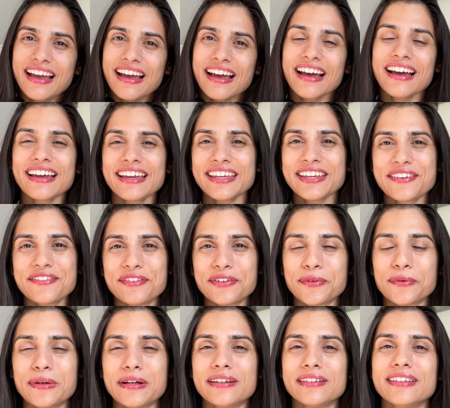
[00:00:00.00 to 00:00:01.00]
Hi
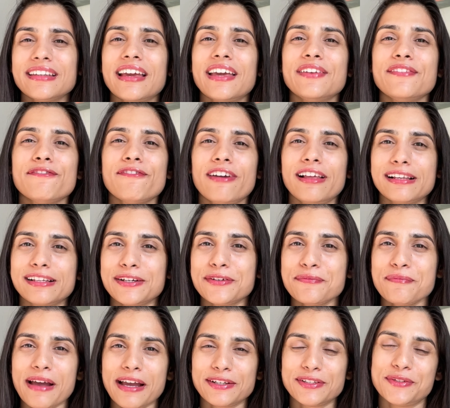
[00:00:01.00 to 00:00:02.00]
everyone and welcome
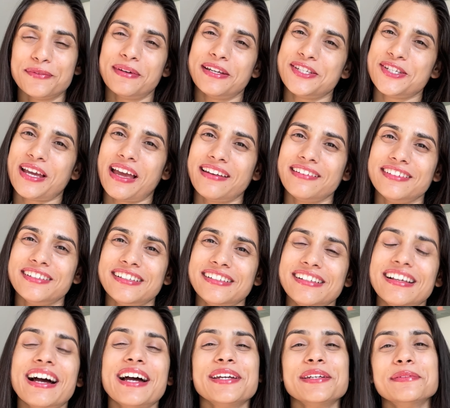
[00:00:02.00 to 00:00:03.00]
back to my
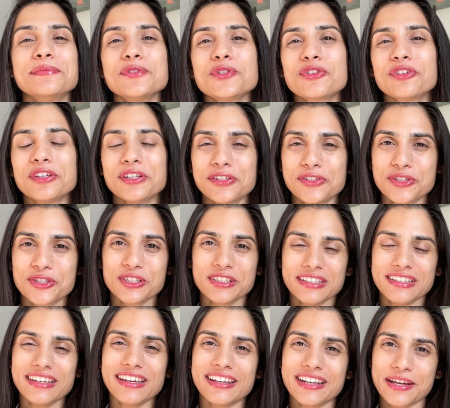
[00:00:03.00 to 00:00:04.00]
channel. I am
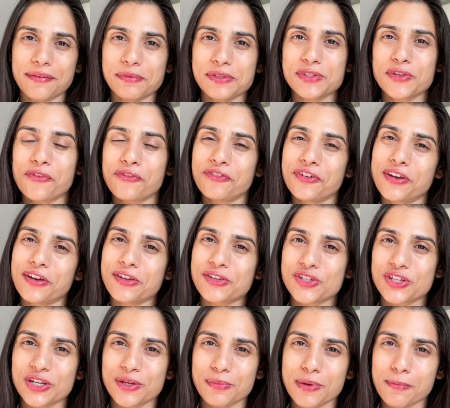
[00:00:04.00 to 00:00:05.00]
Shreyashi and I'm a software
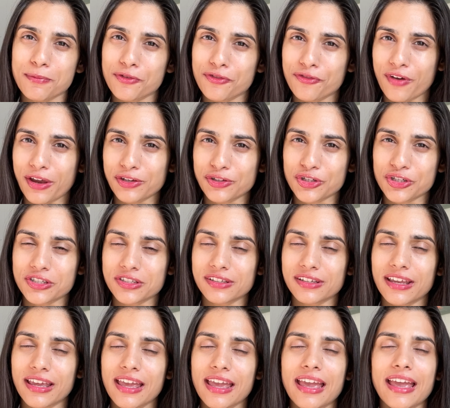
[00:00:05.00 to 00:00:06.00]
engineer by profession,
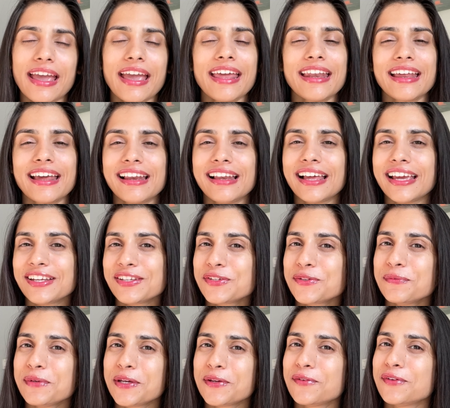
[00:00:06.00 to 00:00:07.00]
and I like to
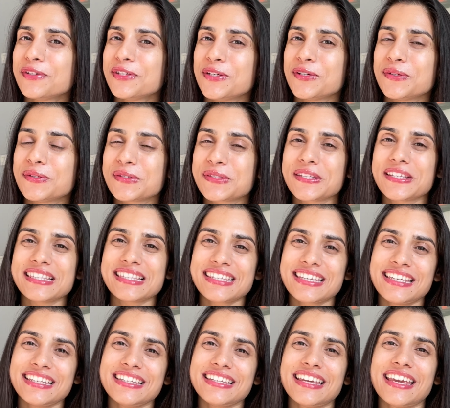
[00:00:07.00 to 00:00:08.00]
make videos on
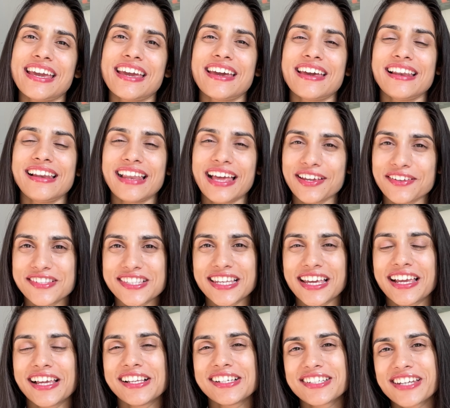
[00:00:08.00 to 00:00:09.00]
skincare,
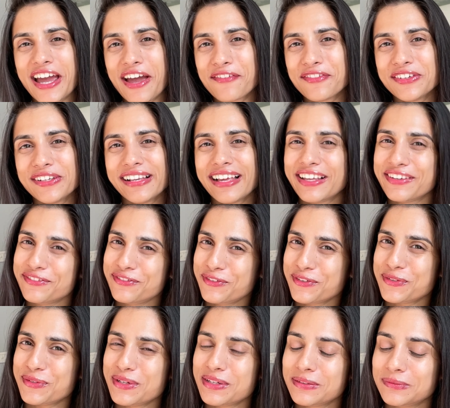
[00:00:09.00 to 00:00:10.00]
lifestyle, travel and
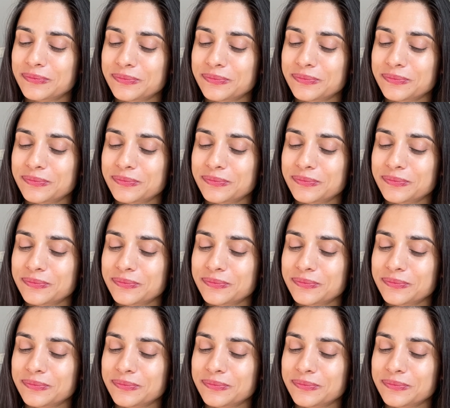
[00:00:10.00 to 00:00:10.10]
food.